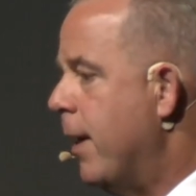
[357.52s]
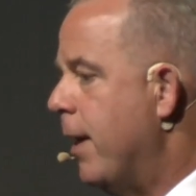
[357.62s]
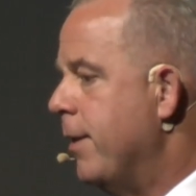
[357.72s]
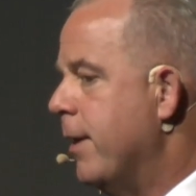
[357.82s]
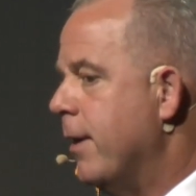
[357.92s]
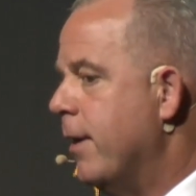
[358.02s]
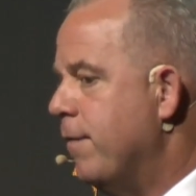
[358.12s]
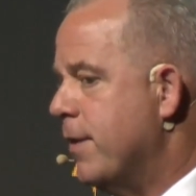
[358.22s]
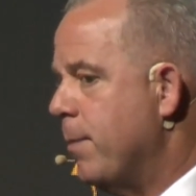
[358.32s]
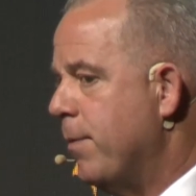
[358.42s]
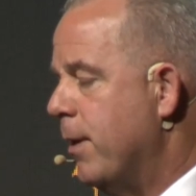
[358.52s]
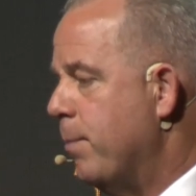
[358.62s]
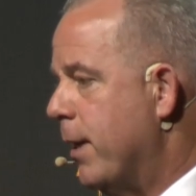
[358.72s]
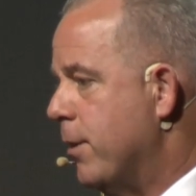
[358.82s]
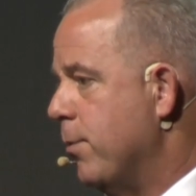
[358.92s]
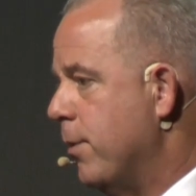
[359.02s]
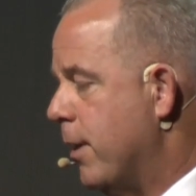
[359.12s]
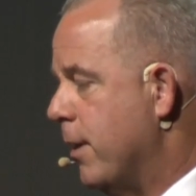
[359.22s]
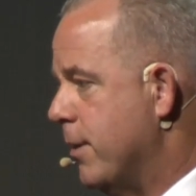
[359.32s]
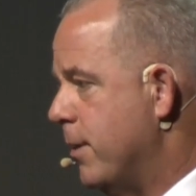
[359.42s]
and then give something back to the
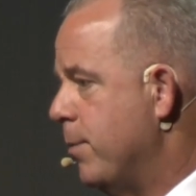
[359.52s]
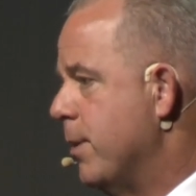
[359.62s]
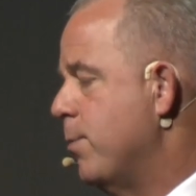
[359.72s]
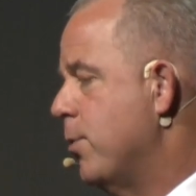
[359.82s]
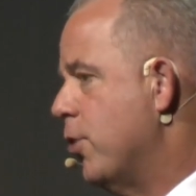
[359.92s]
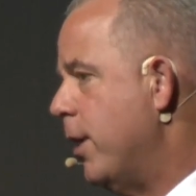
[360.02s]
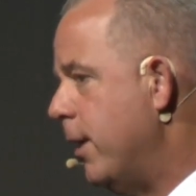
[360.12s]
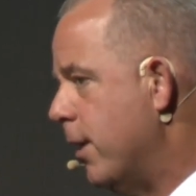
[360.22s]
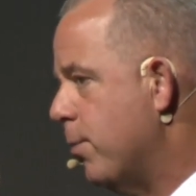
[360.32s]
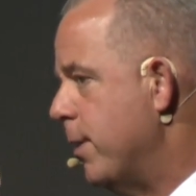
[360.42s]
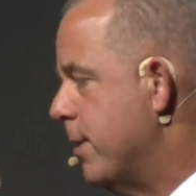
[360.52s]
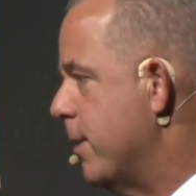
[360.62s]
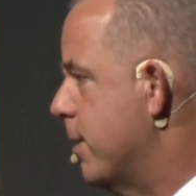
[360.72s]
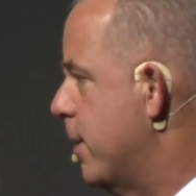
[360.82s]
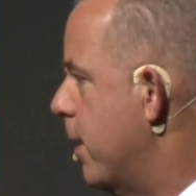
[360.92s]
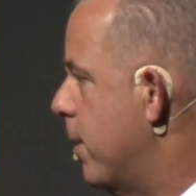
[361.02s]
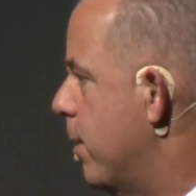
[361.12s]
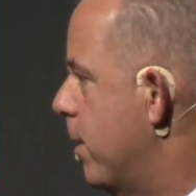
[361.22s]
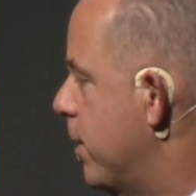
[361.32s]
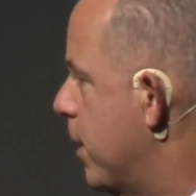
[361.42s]
customers which increases
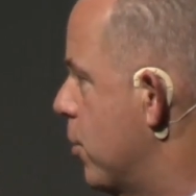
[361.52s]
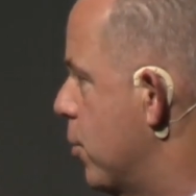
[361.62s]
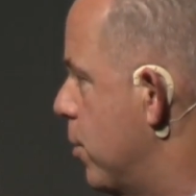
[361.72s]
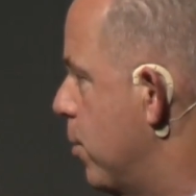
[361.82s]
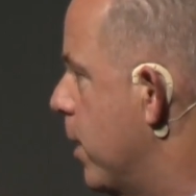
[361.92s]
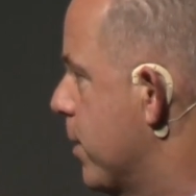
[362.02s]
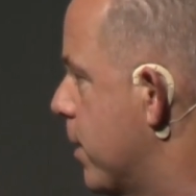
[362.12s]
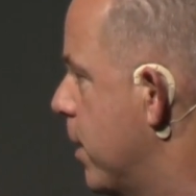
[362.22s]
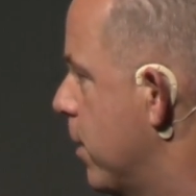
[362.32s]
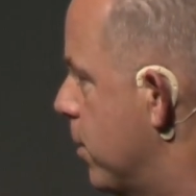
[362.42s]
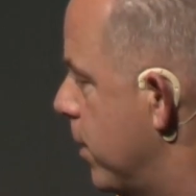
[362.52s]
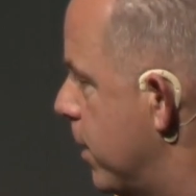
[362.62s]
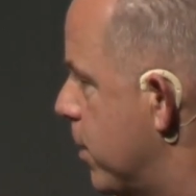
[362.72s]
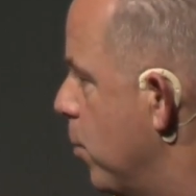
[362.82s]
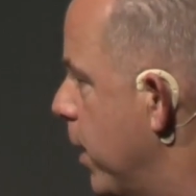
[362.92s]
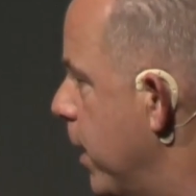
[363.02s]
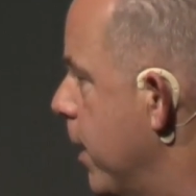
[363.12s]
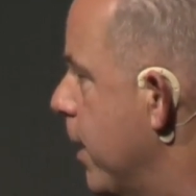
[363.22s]
their attention to us. So that's a way.